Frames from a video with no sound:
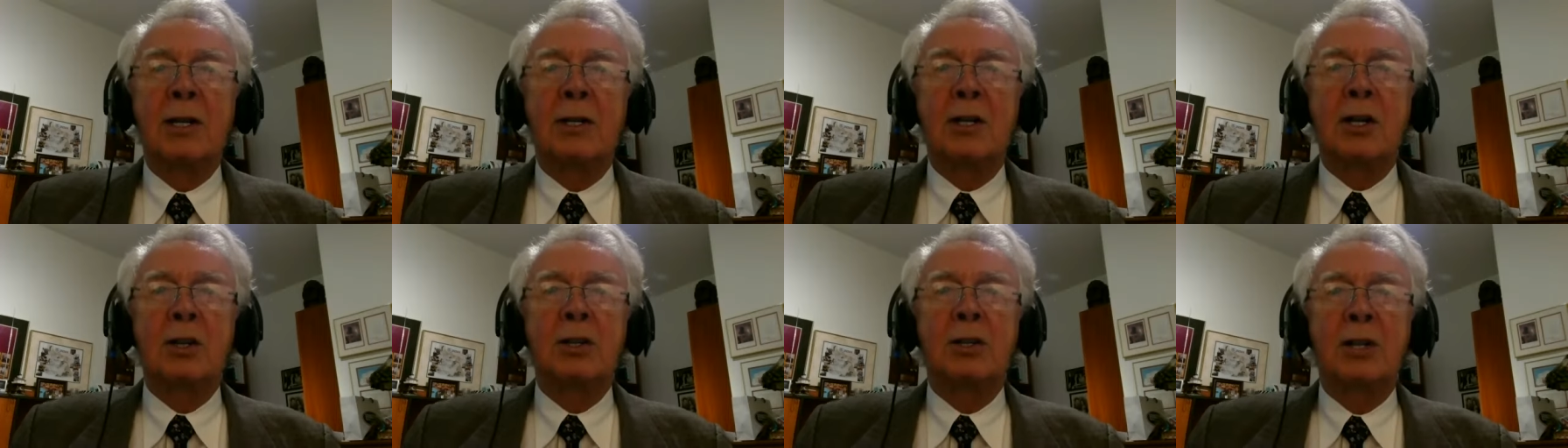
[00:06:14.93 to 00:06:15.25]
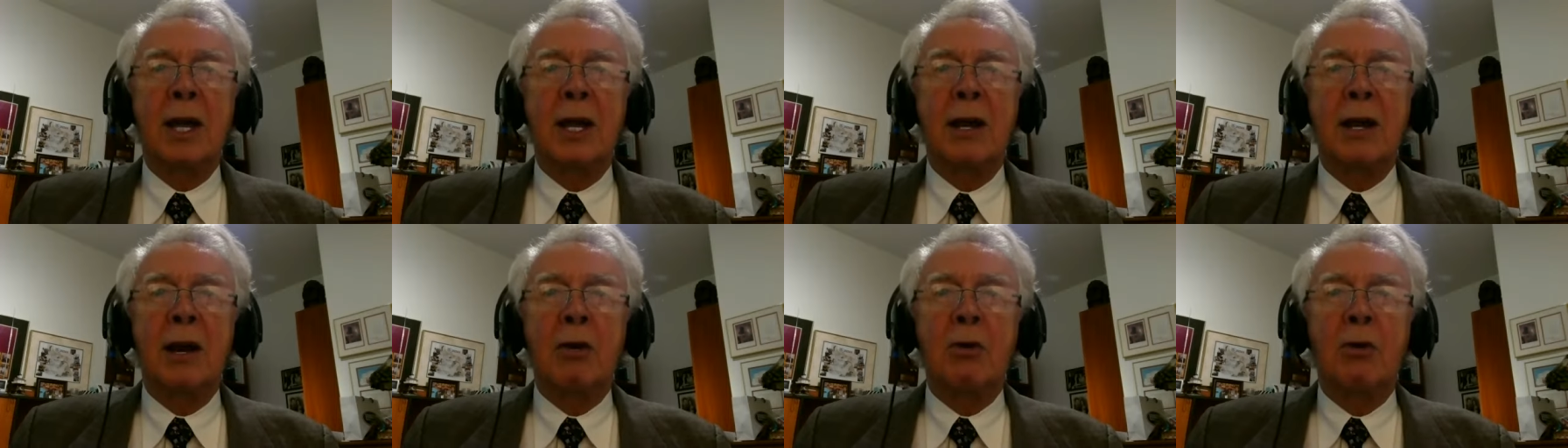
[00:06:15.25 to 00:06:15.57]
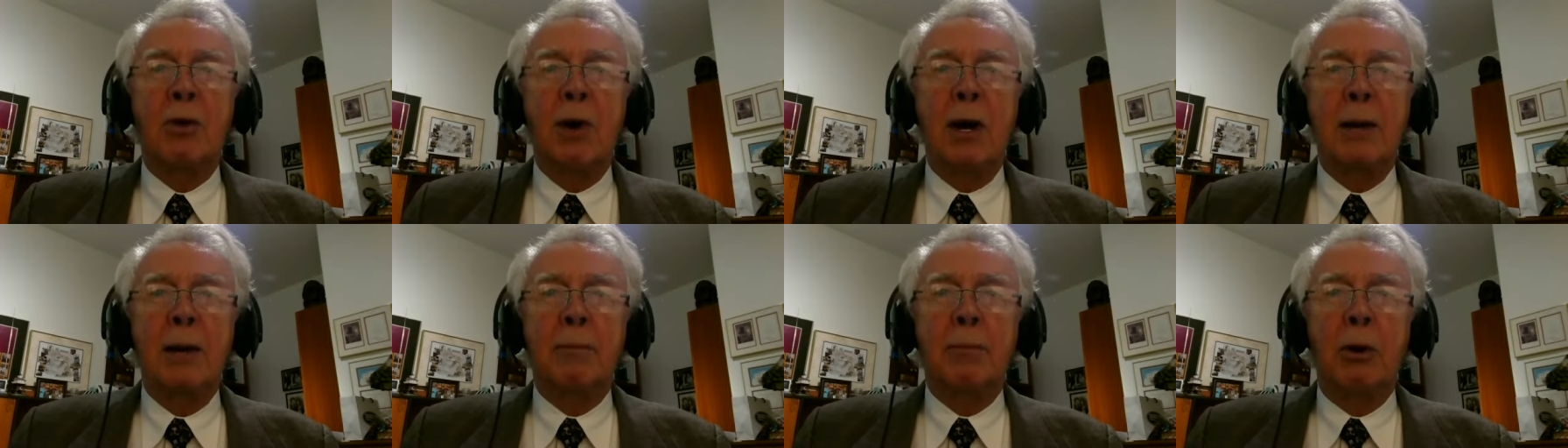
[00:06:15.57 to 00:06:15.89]
to
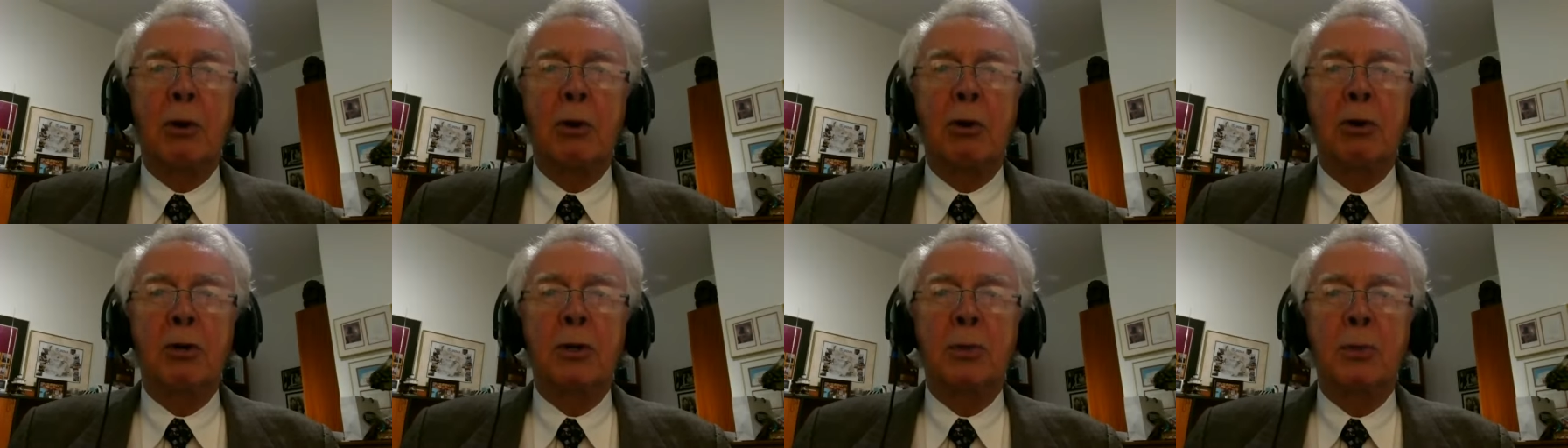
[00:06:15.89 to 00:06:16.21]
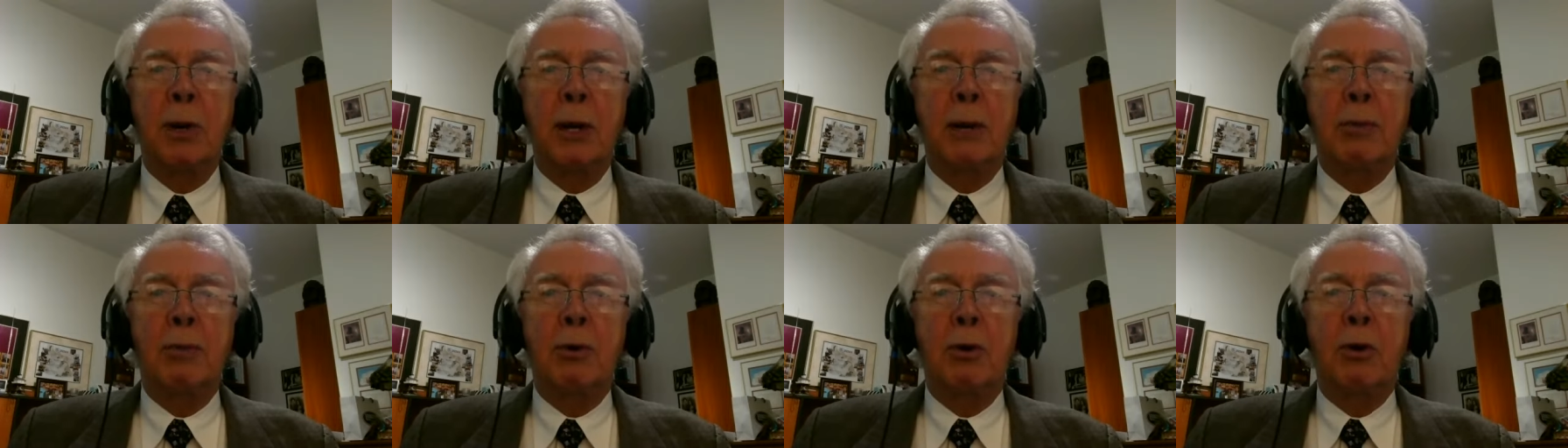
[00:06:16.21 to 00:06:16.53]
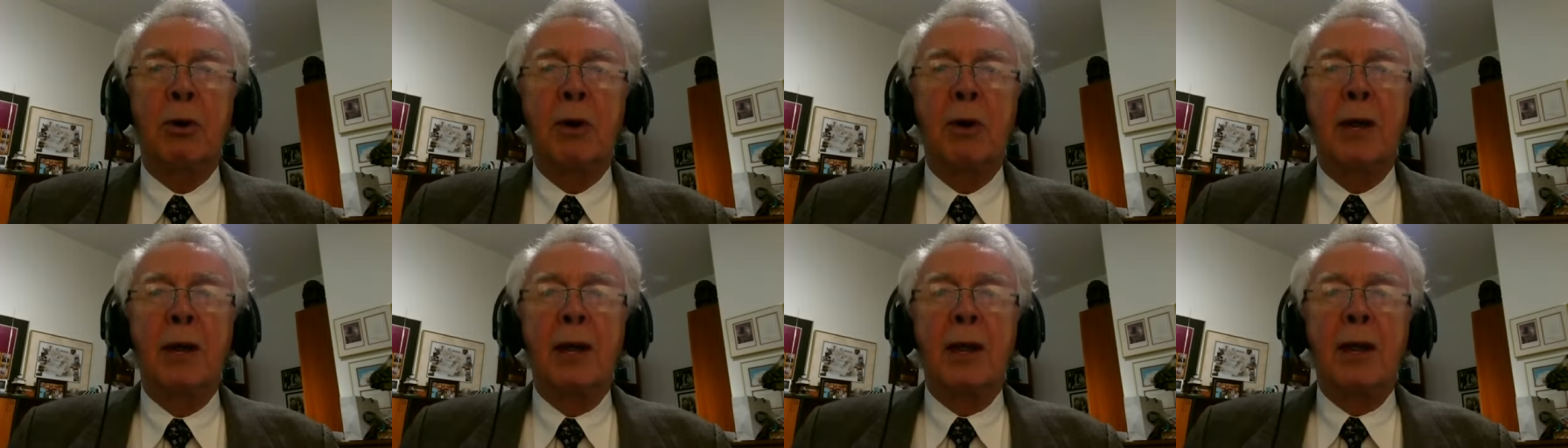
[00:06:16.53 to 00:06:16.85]
denigrate Polish
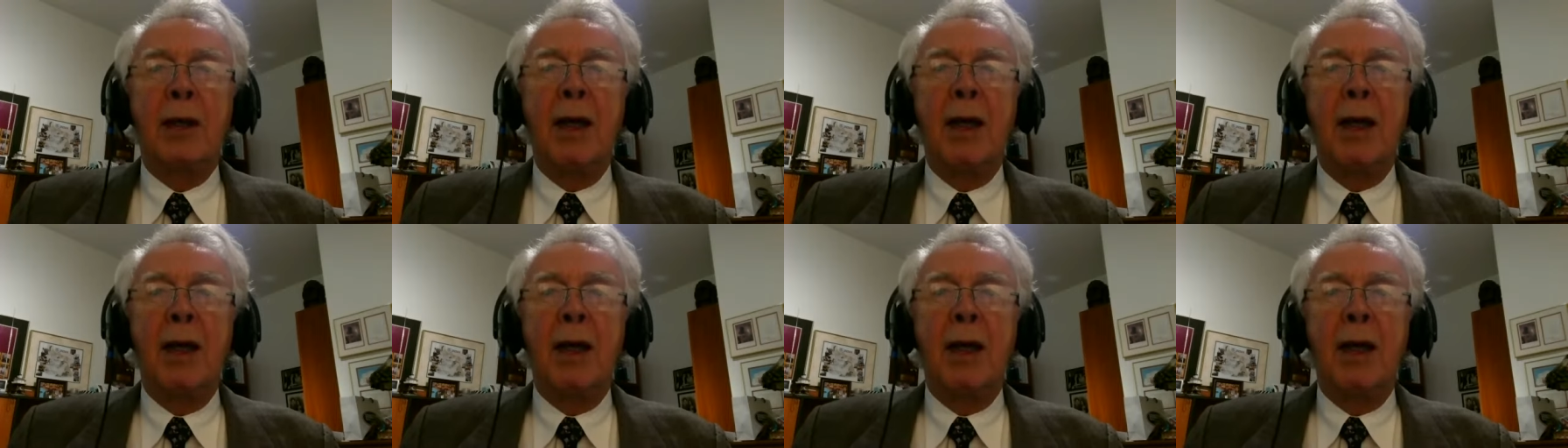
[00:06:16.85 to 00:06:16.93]
people